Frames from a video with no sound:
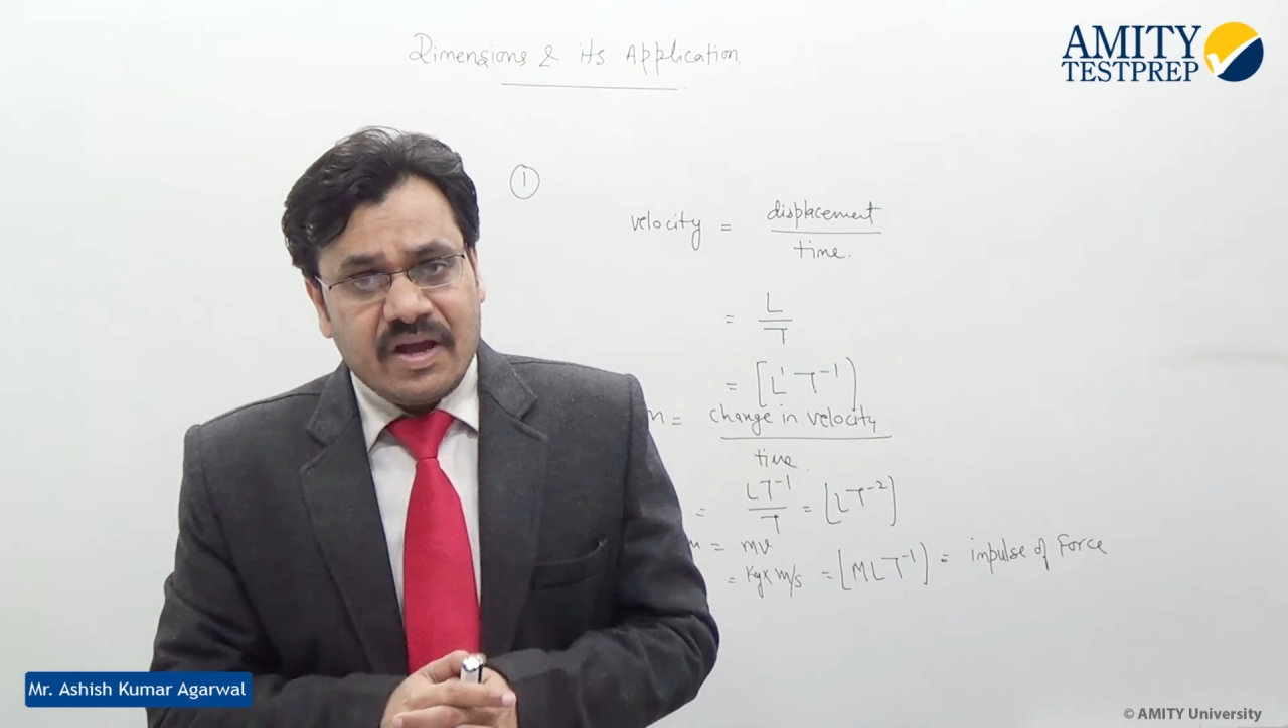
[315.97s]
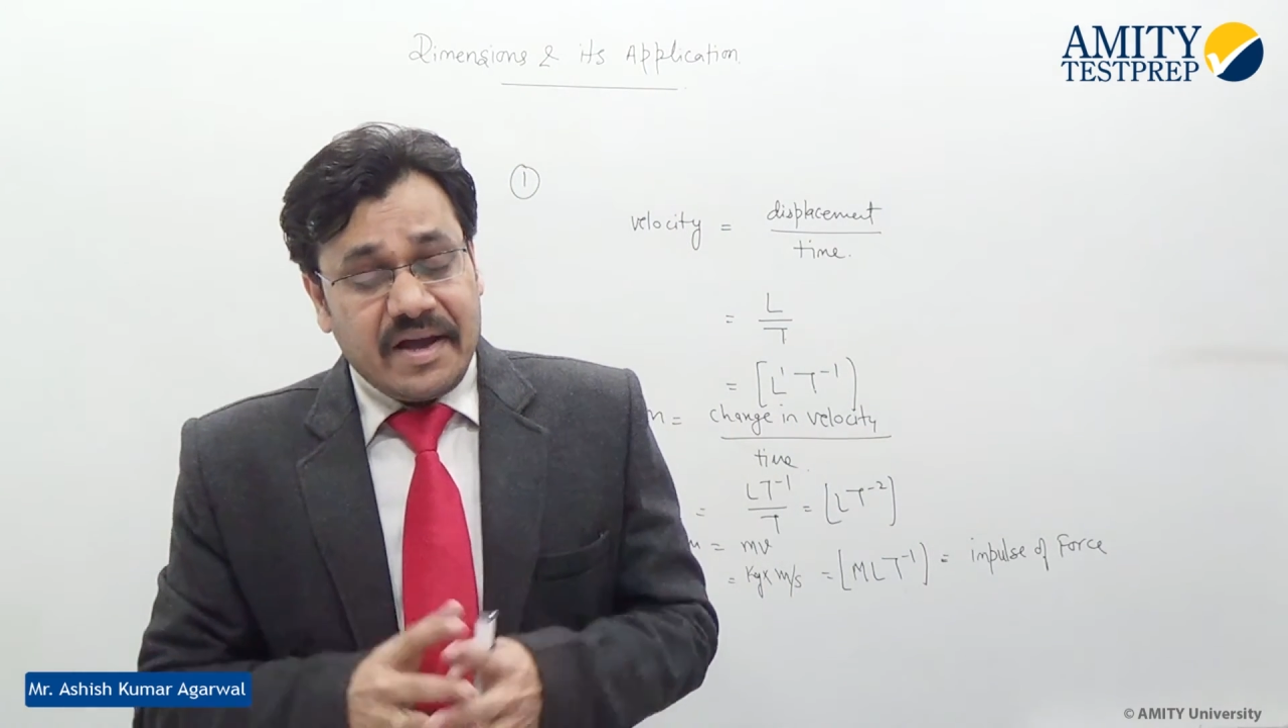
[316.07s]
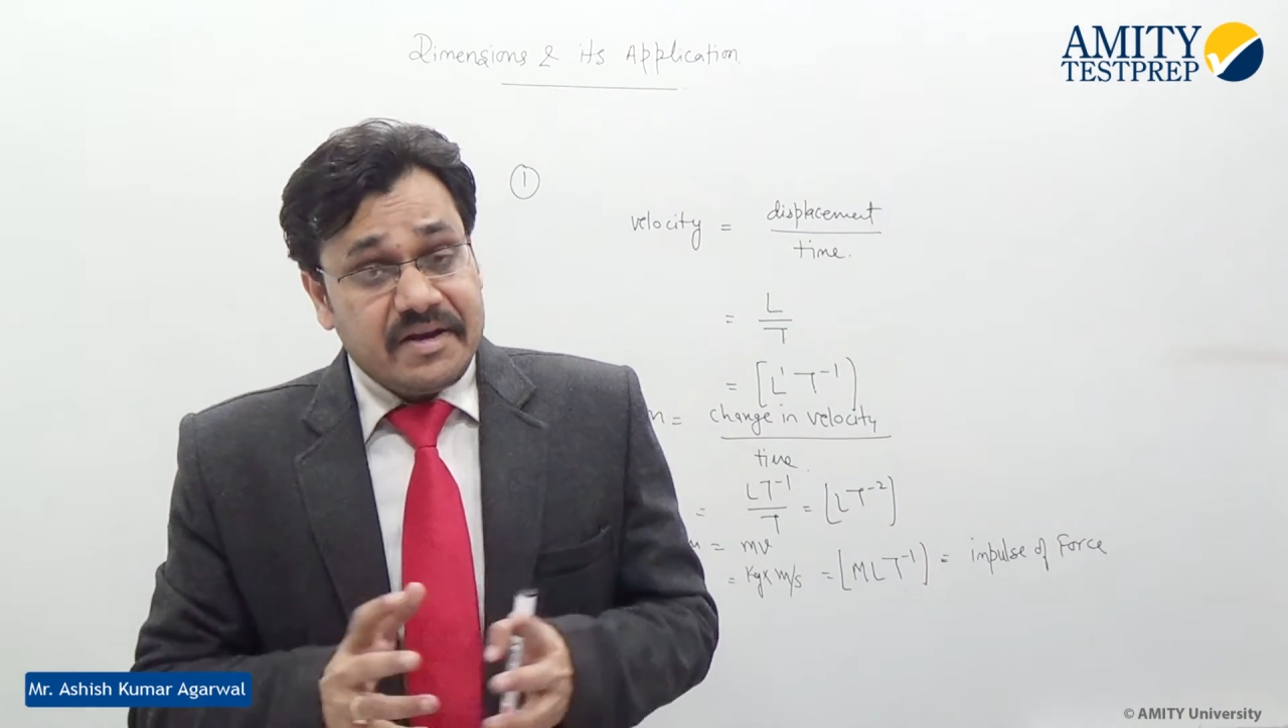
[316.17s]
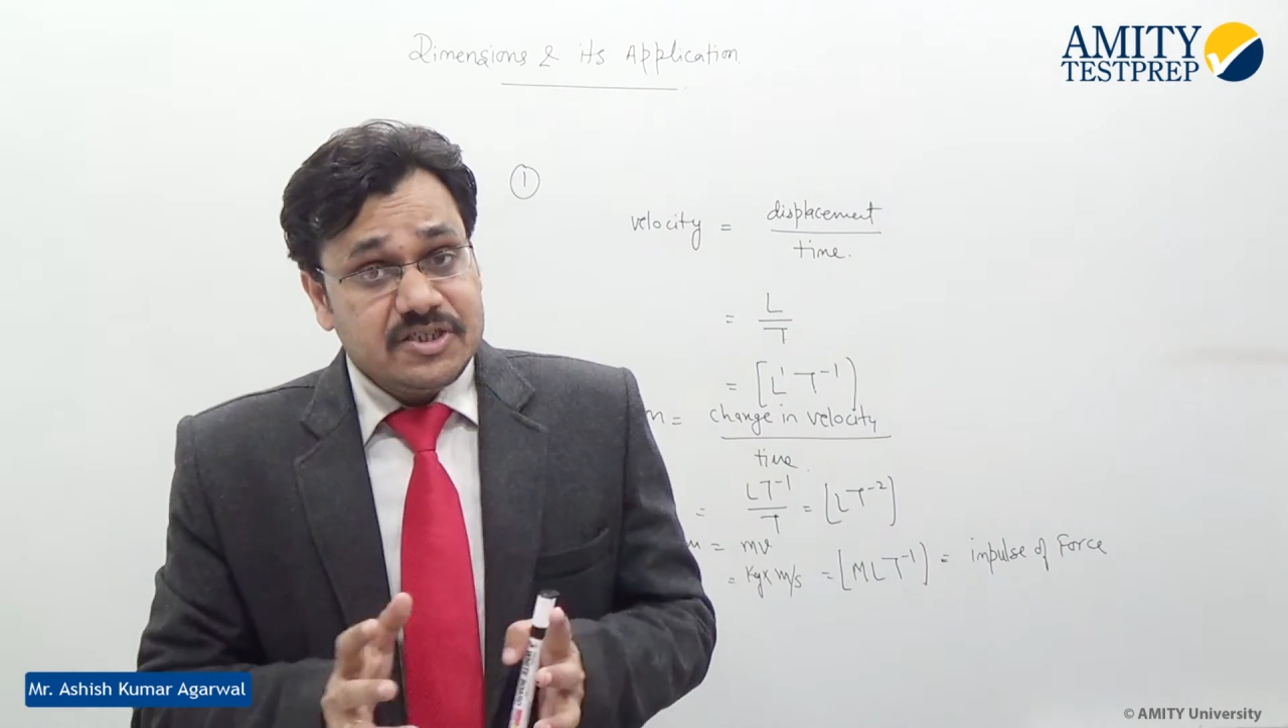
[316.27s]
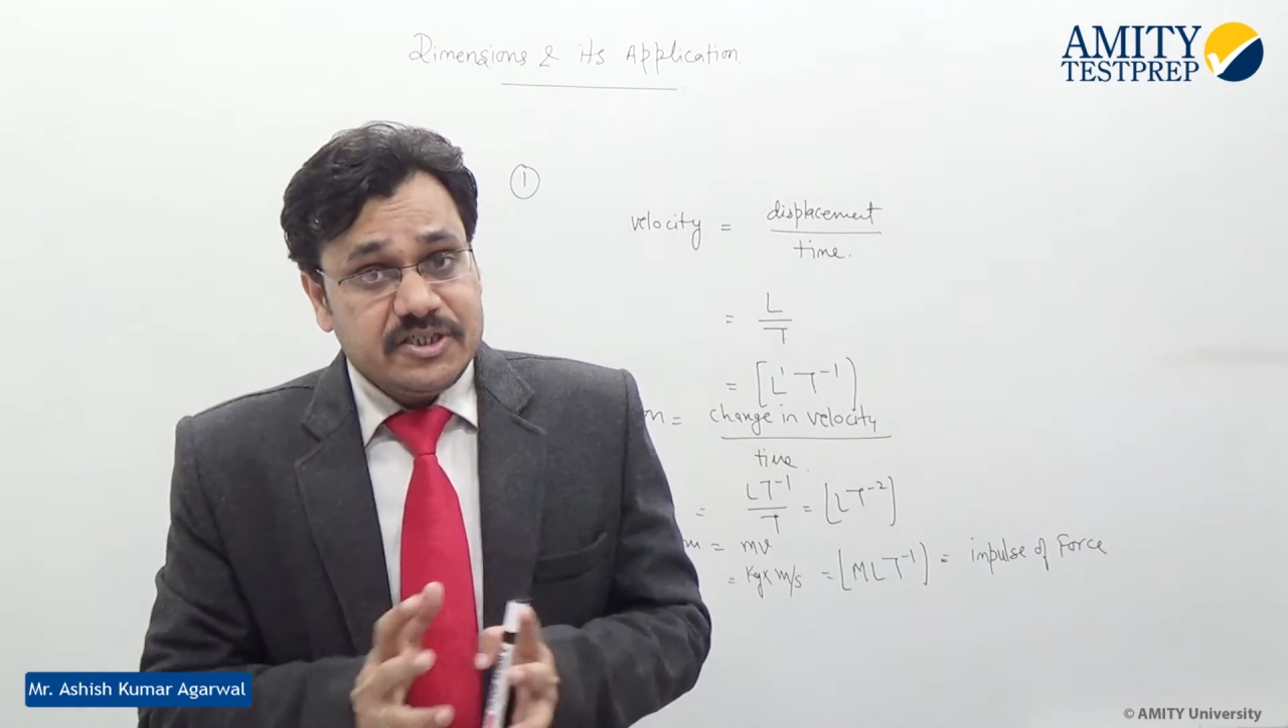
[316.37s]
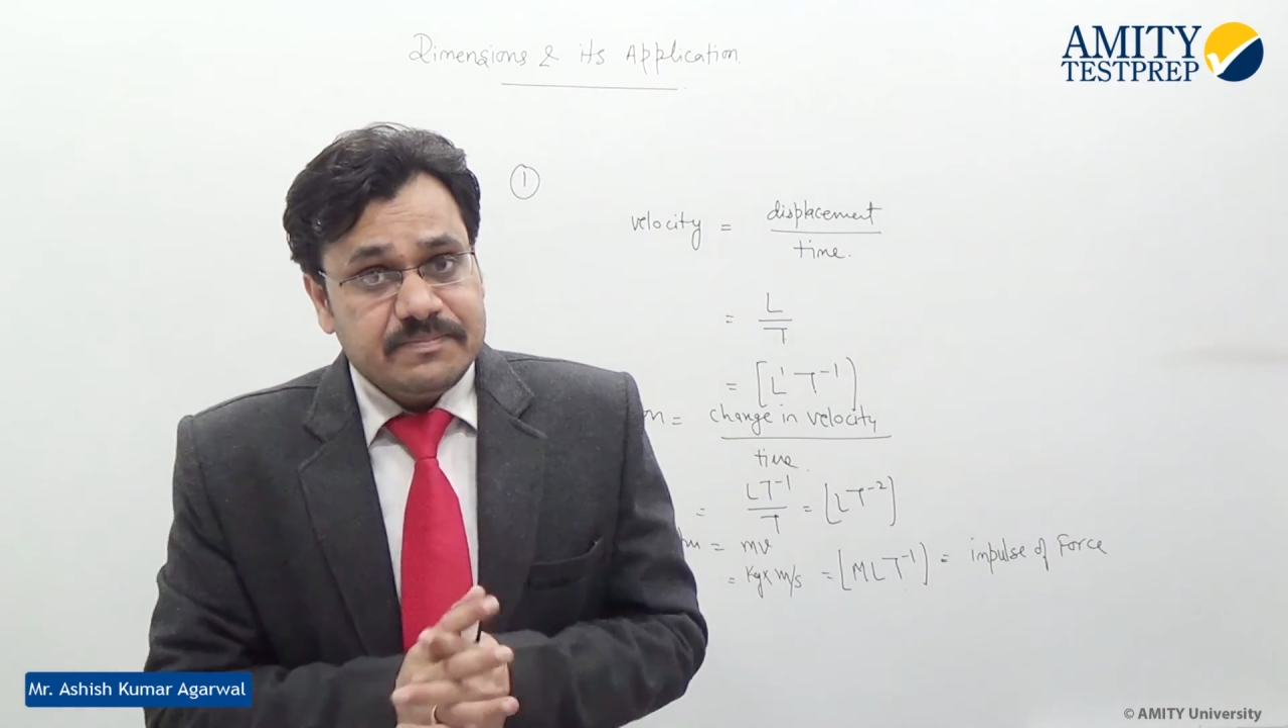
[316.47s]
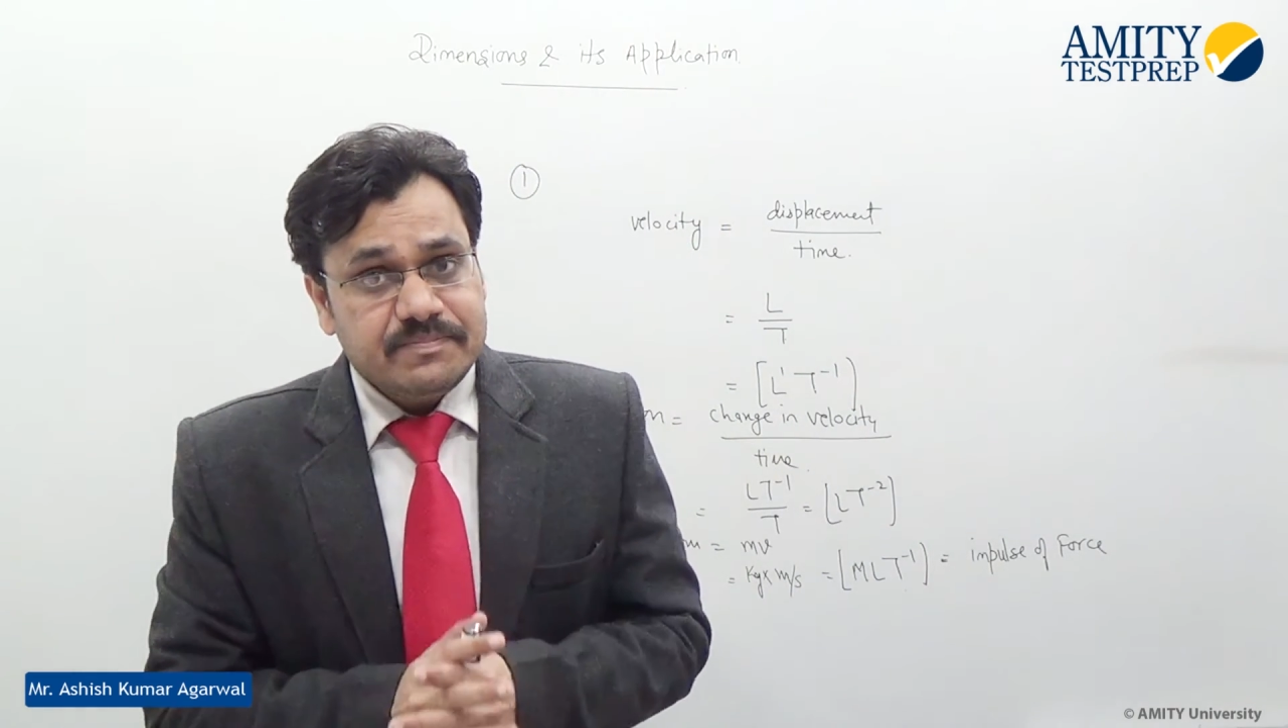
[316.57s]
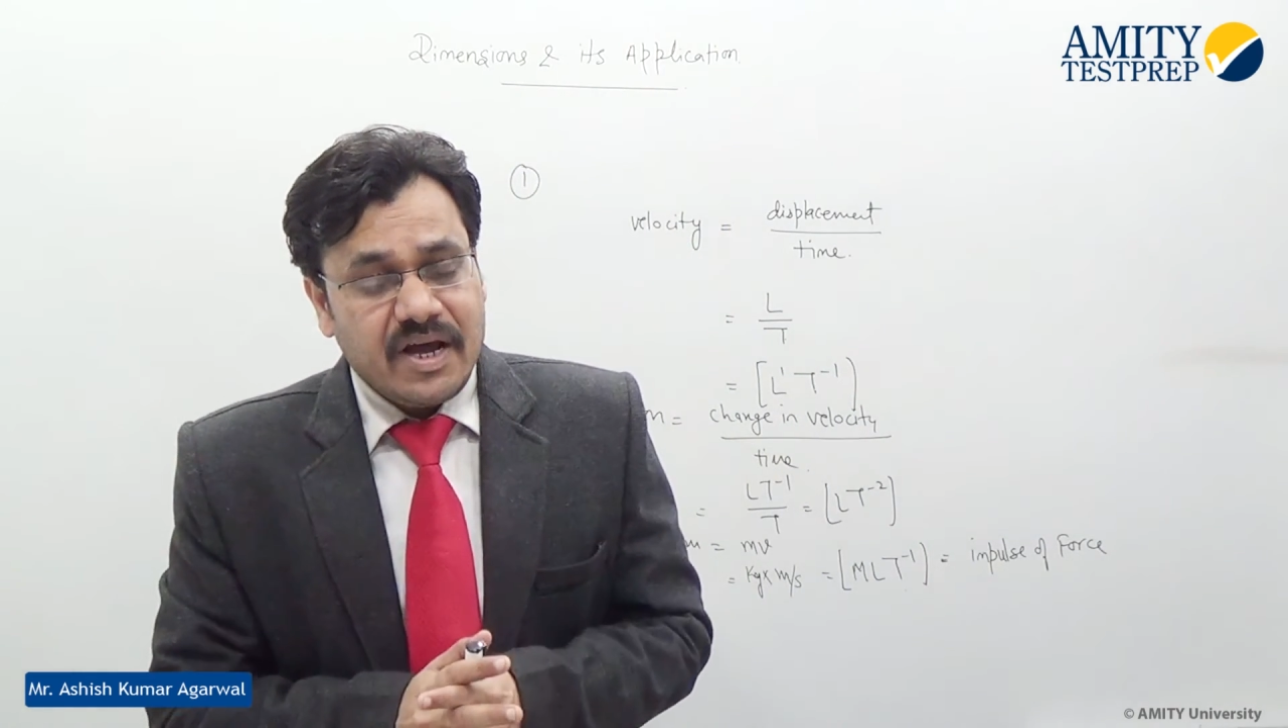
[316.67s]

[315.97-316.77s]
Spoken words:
Energy